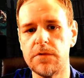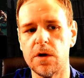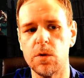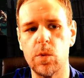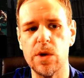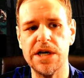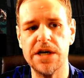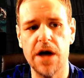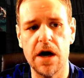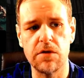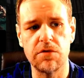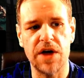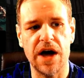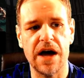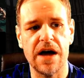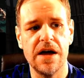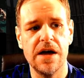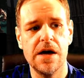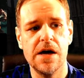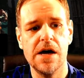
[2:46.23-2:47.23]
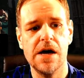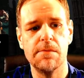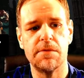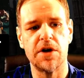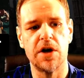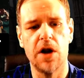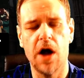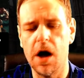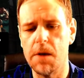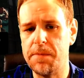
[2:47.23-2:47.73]
We know that, but
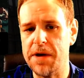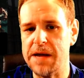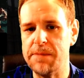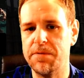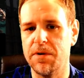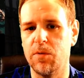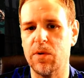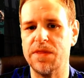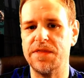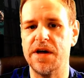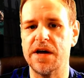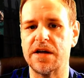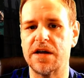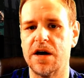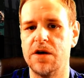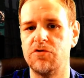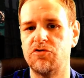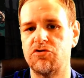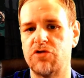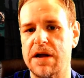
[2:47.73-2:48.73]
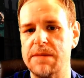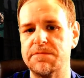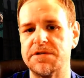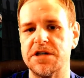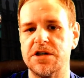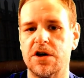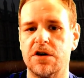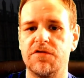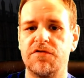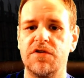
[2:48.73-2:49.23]
a lot of people, when they go
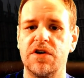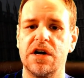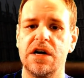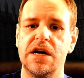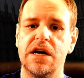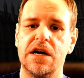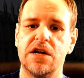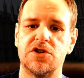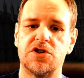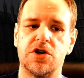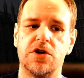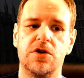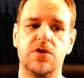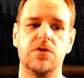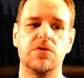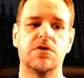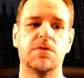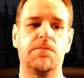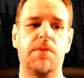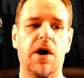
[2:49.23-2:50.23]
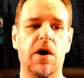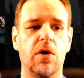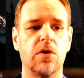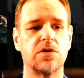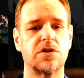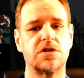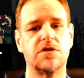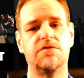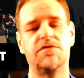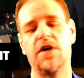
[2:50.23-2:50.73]
traipsing off to the
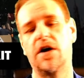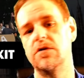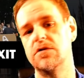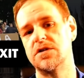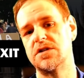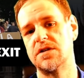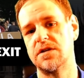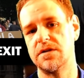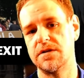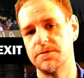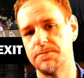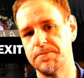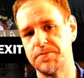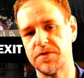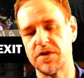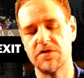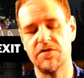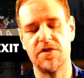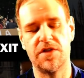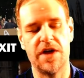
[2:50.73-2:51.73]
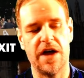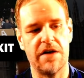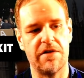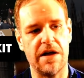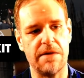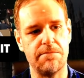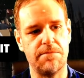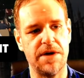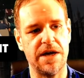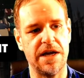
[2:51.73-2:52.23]
polls to vote for their
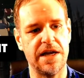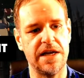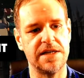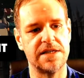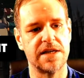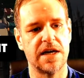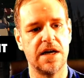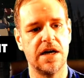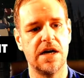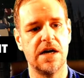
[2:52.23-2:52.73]
MPs.